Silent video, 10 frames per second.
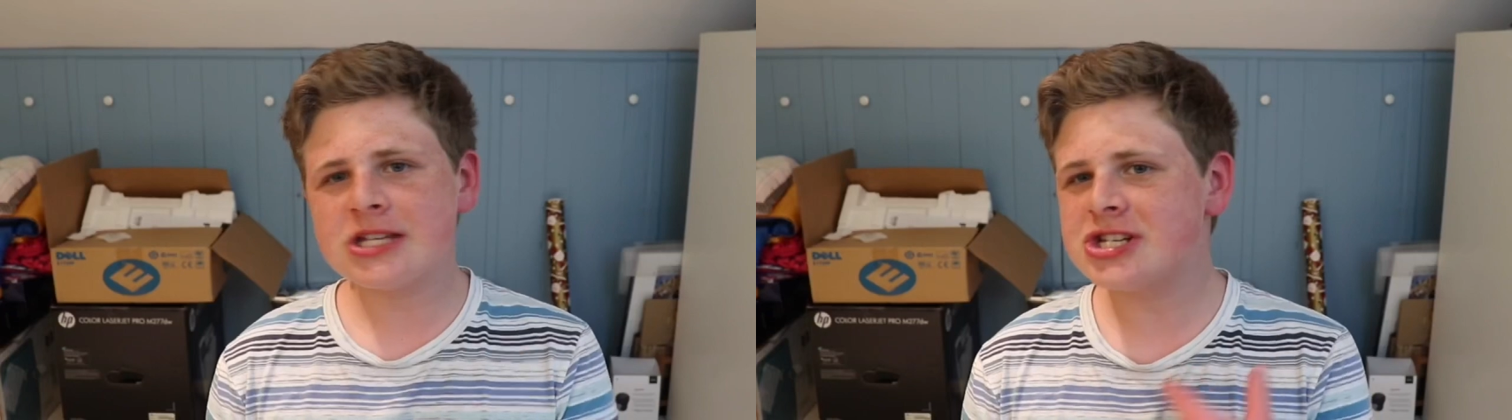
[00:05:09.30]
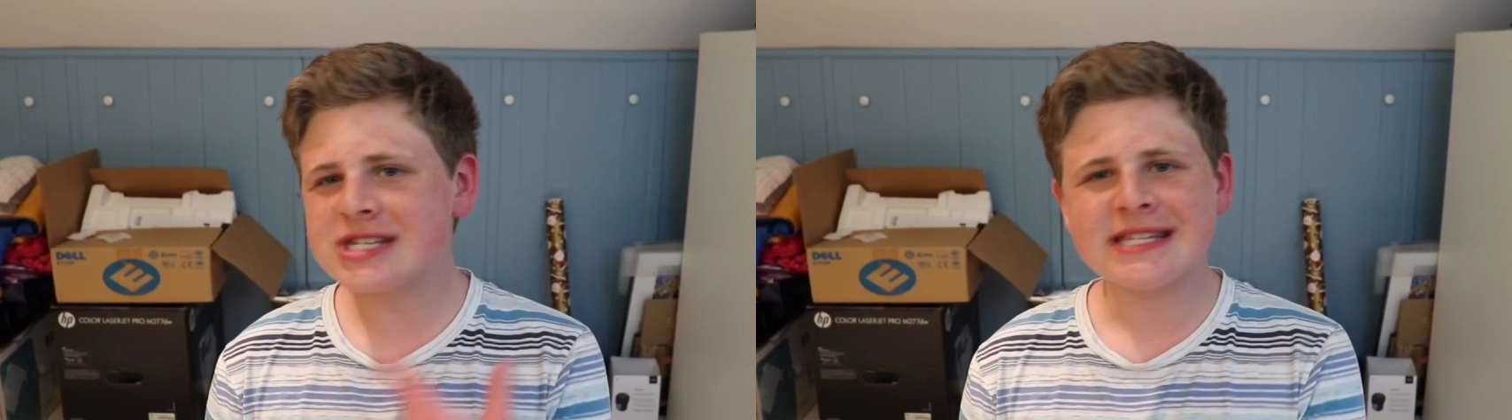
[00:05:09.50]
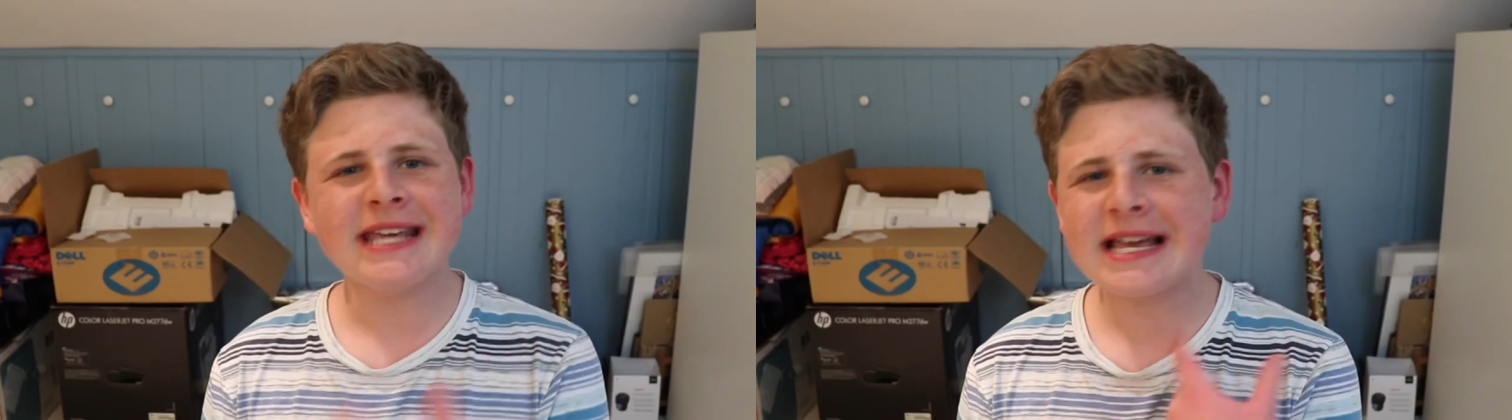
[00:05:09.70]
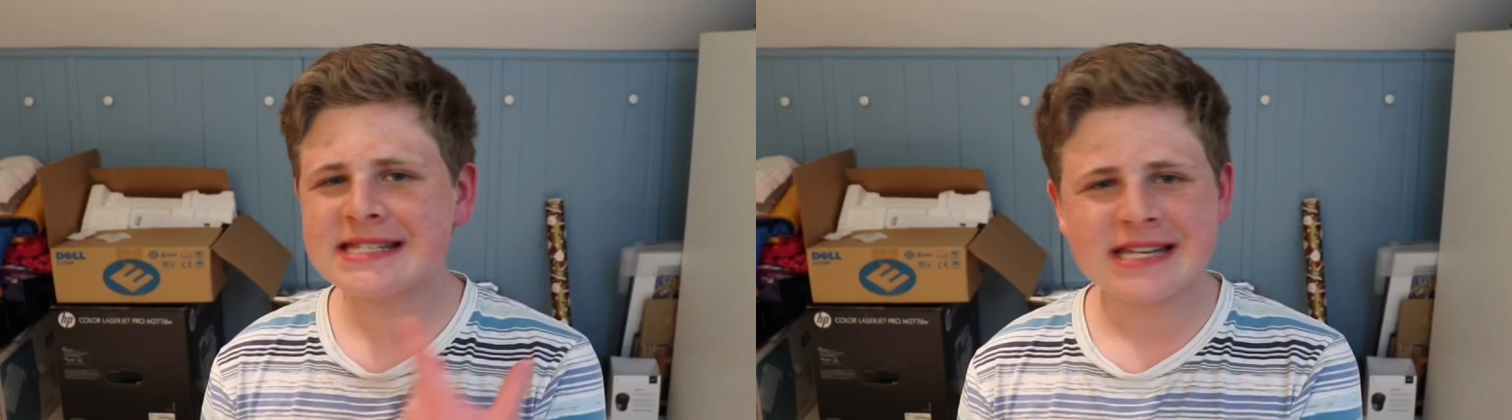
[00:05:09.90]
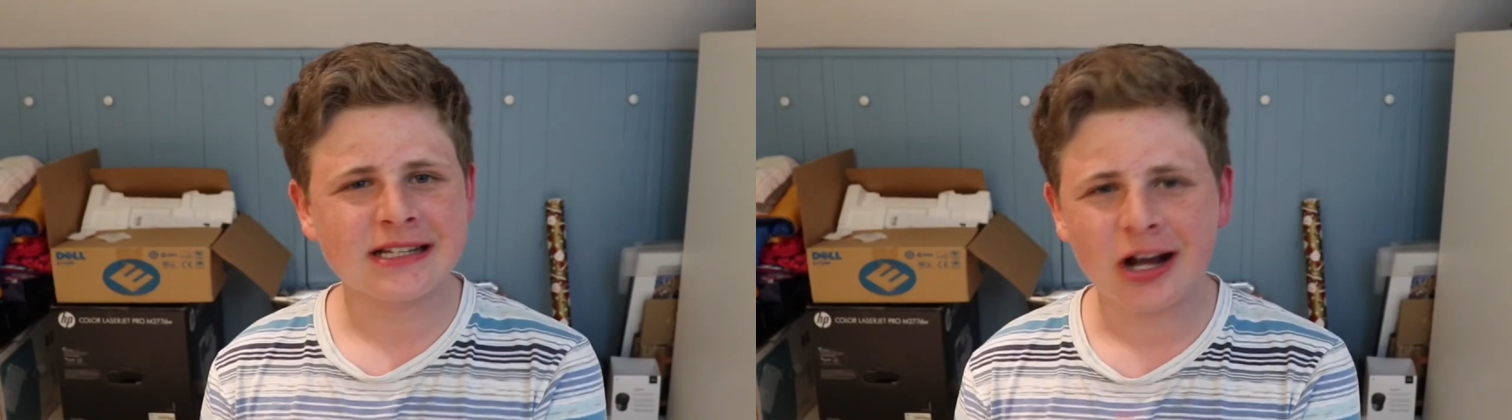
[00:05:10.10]
He's just
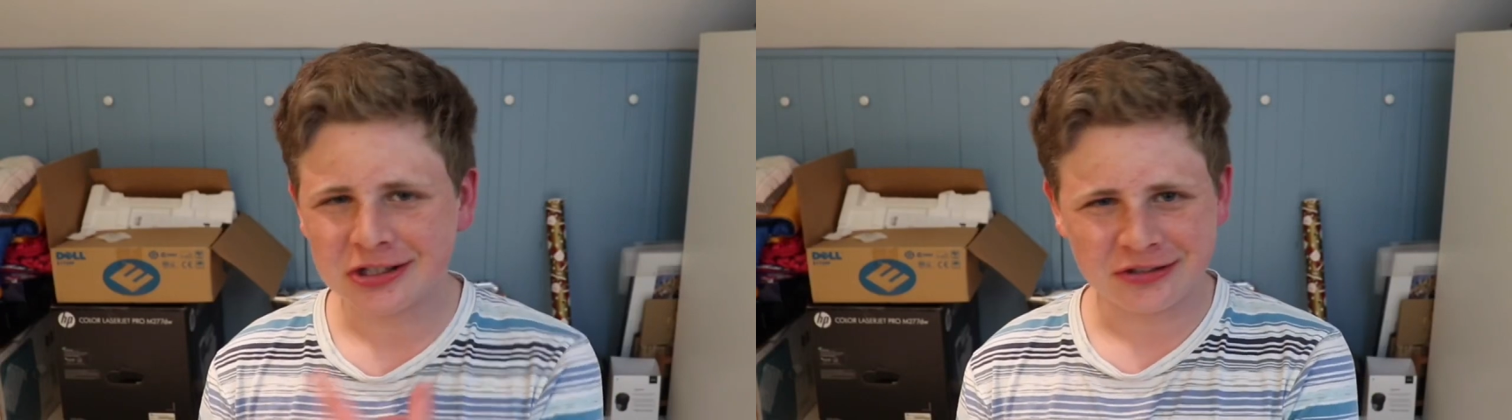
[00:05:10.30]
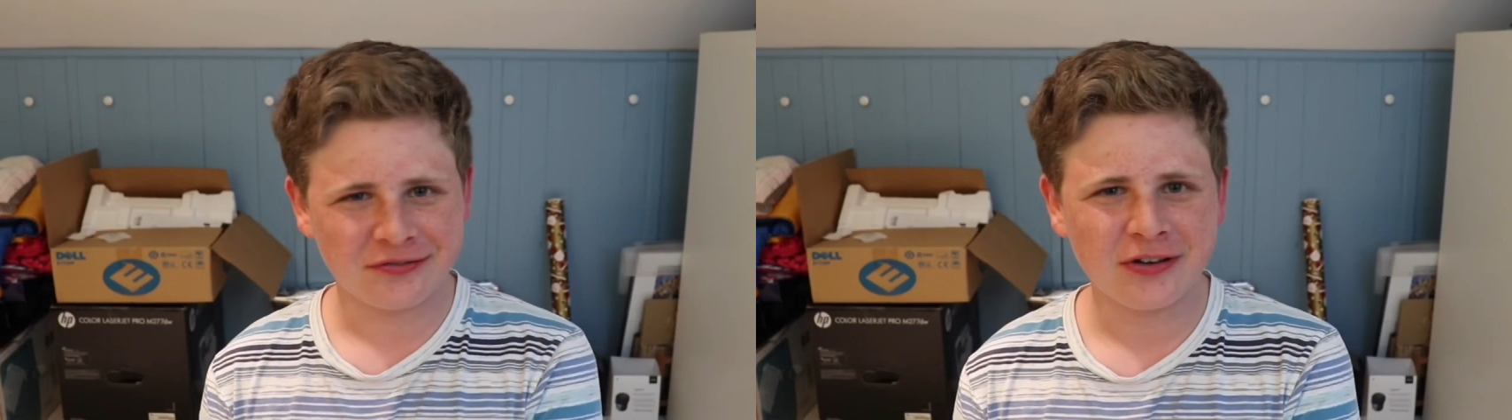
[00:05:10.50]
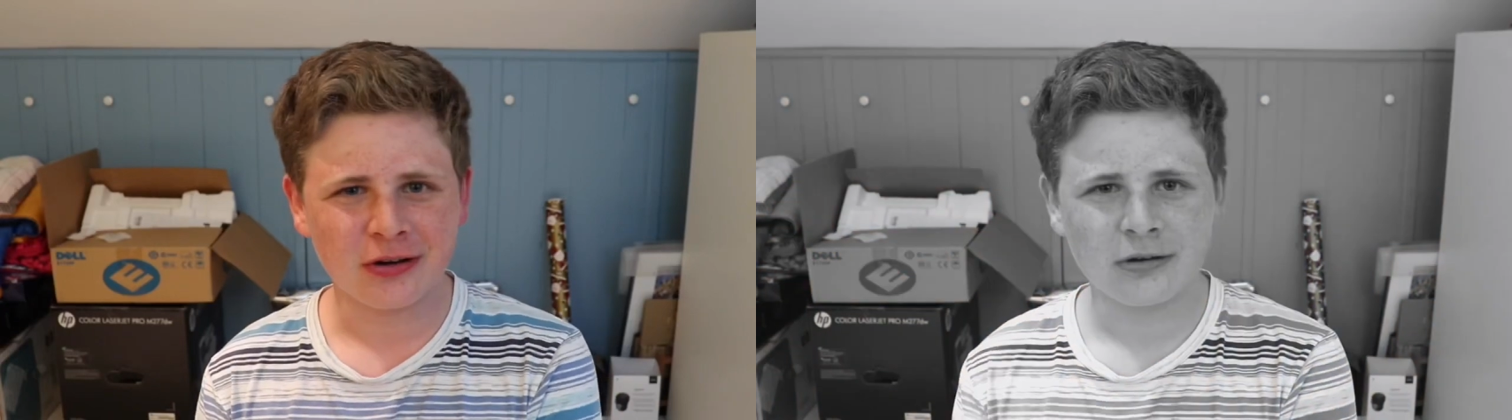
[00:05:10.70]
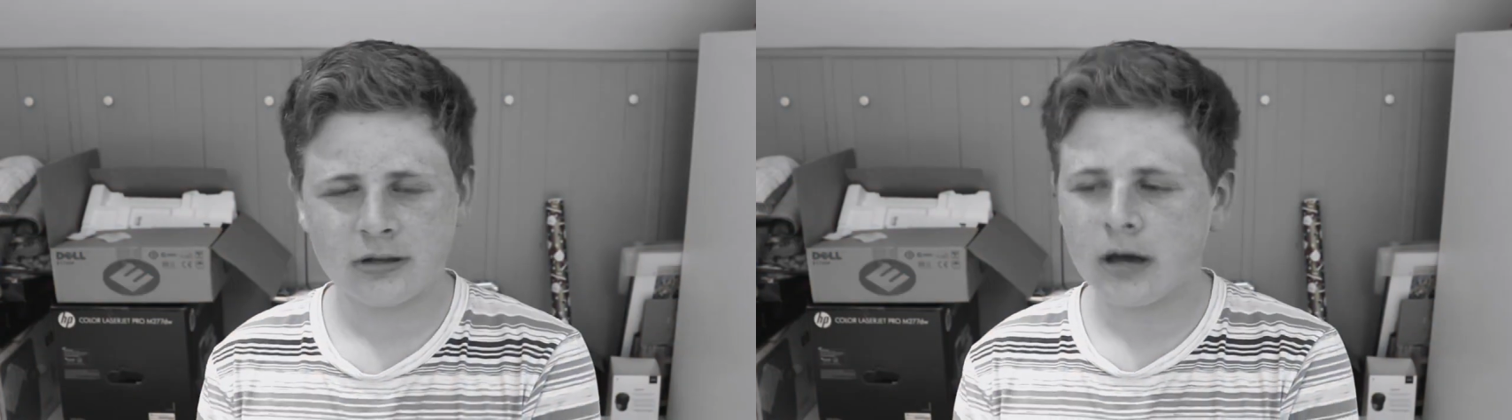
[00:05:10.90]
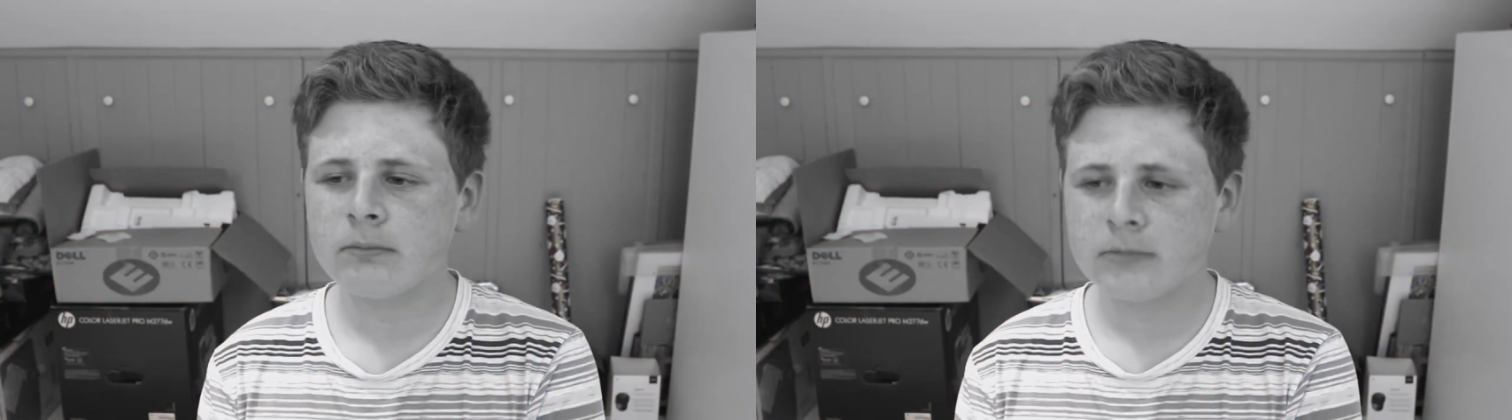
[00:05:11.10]
yesing Dr. Phil.
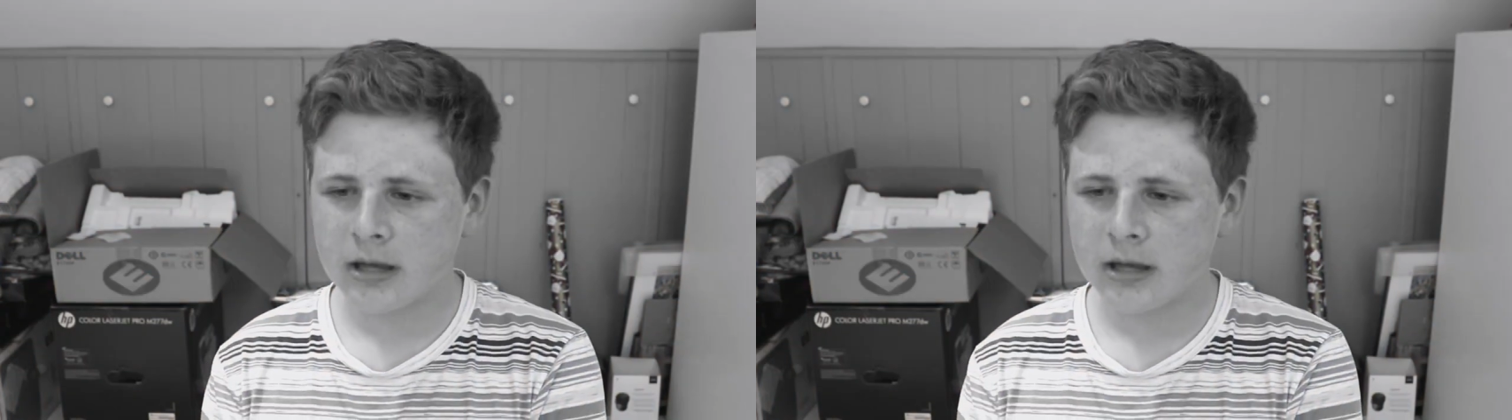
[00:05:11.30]
Yep.